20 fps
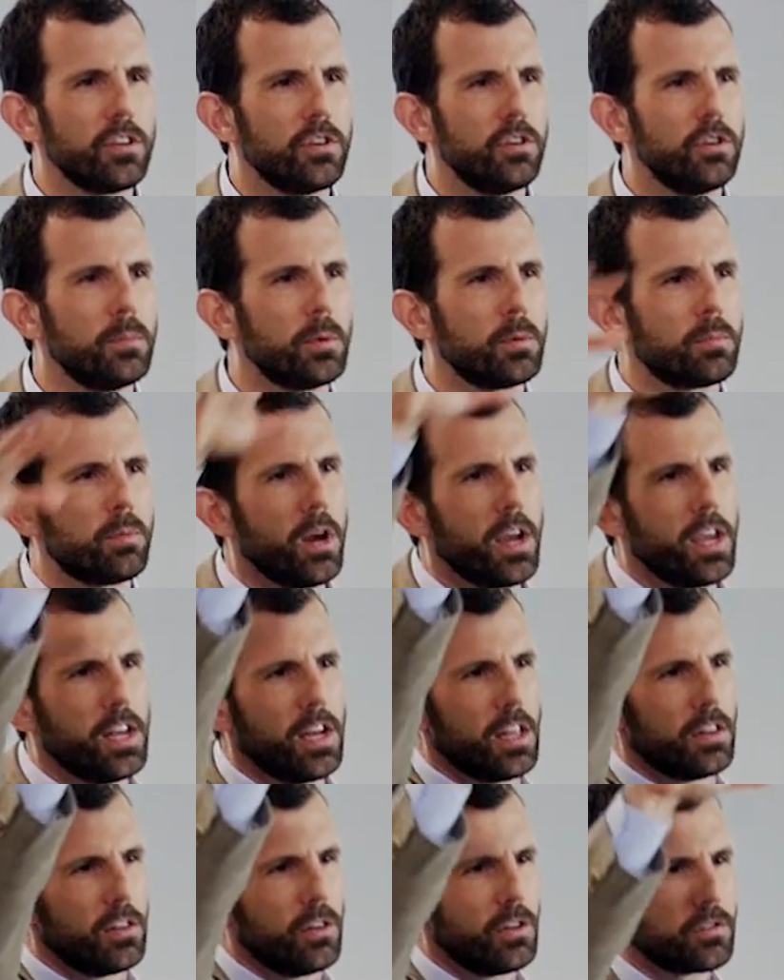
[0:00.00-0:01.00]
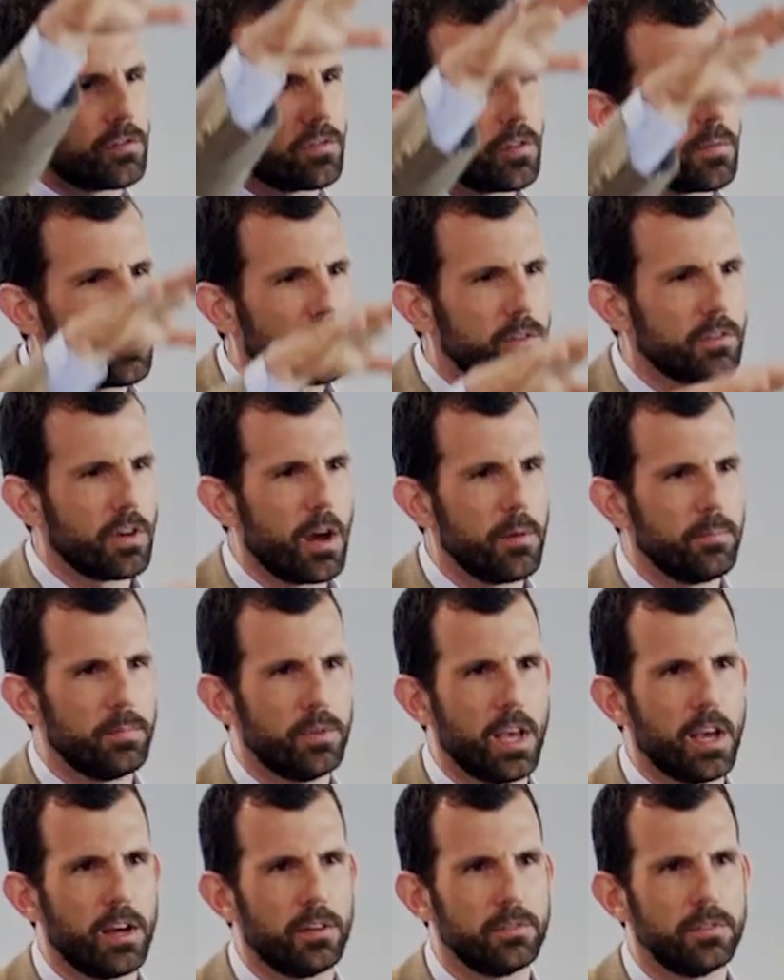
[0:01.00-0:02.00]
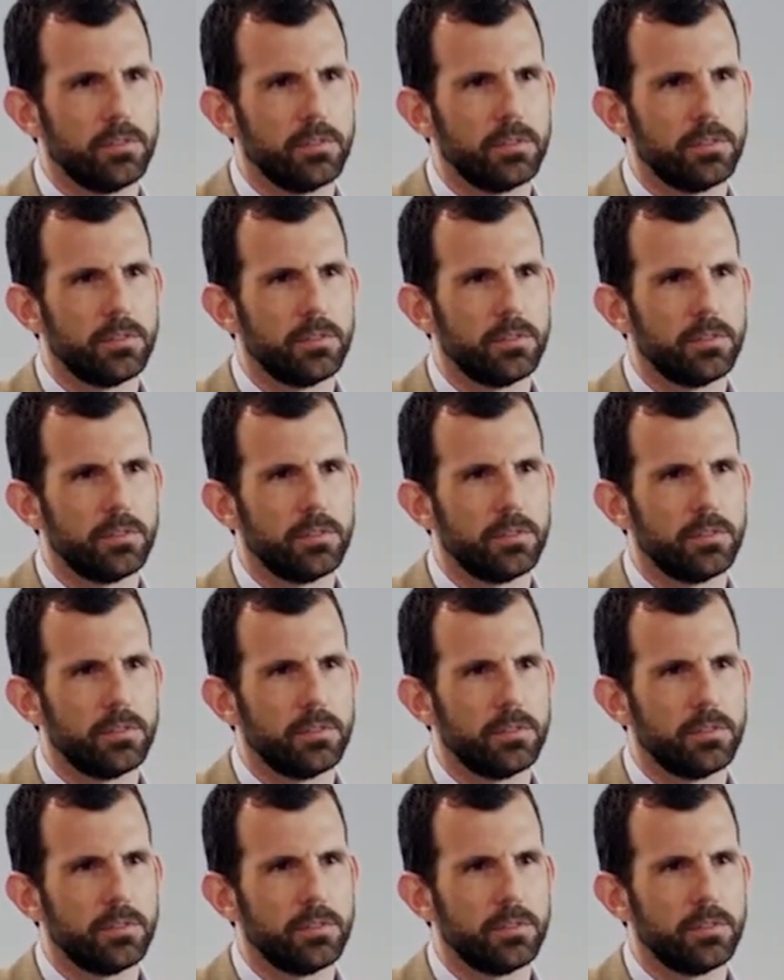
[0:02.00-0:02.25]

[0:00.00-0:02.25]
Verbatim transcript: human brain and look from the top down,